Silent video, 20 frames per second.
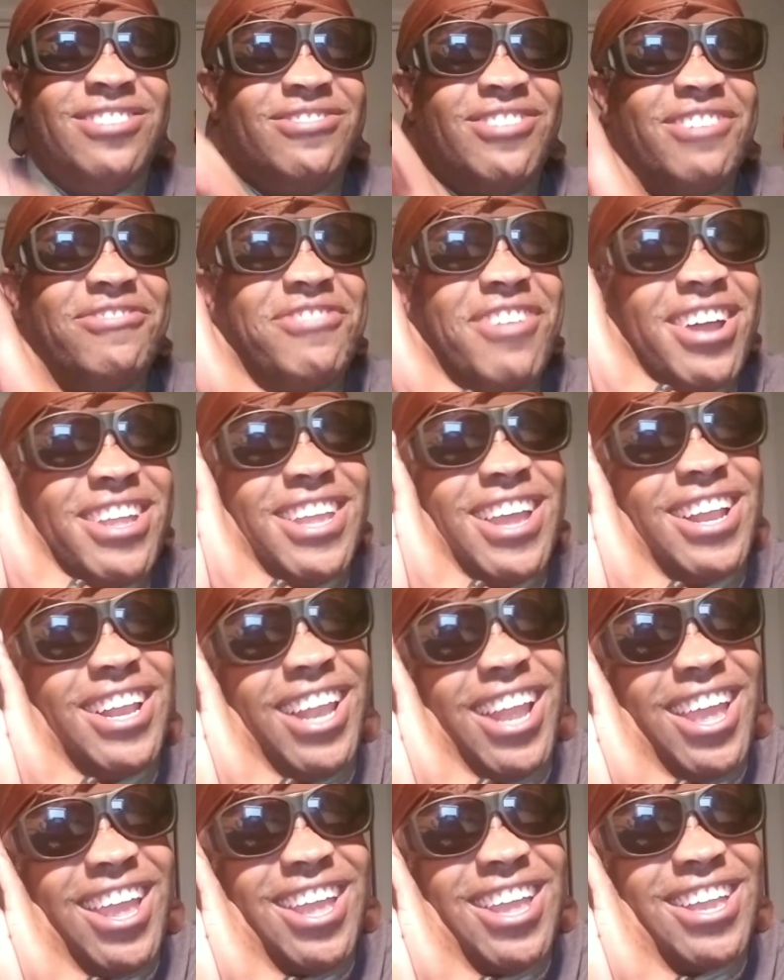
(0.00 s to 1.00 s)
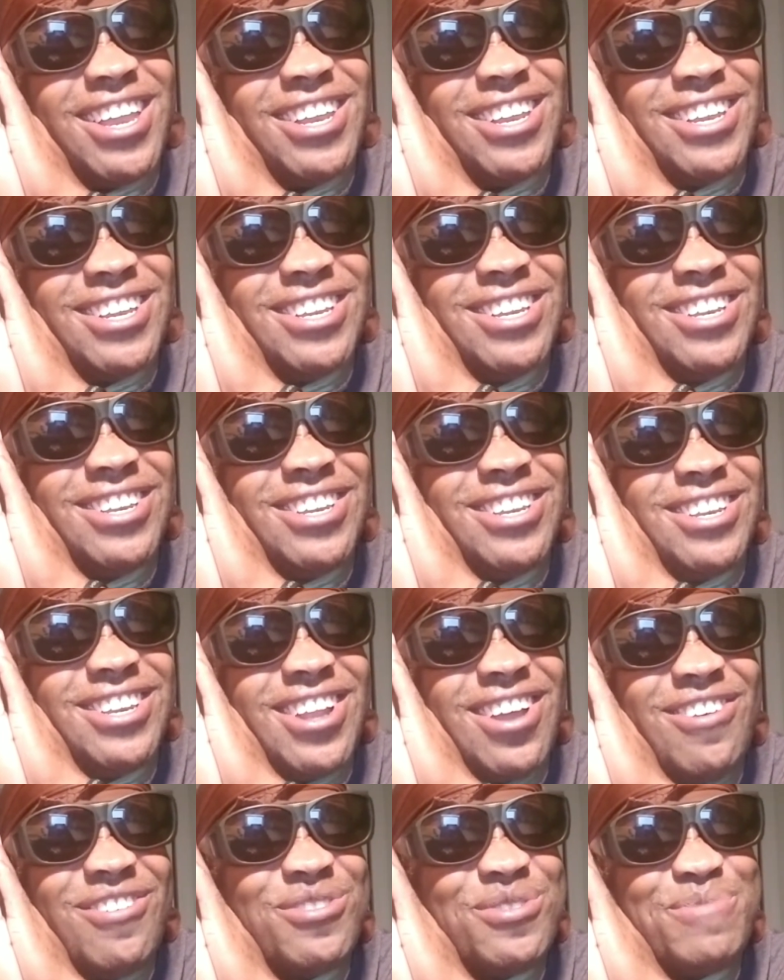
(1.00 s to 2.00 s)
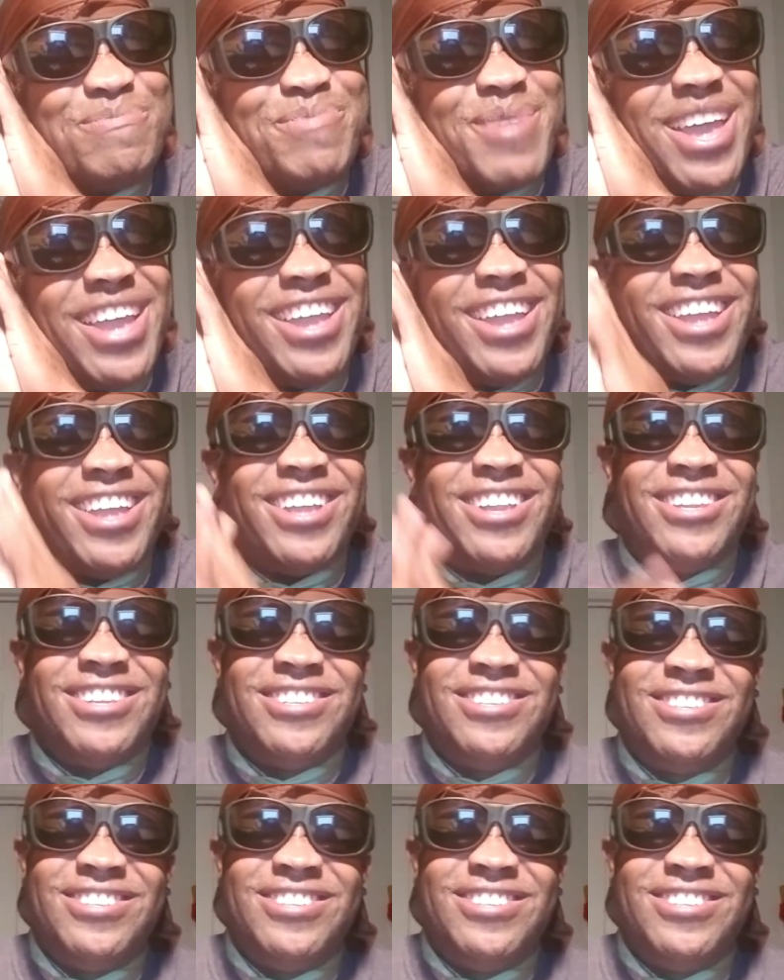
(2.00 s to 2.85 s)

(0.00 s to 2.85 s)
before you lay it on the bed.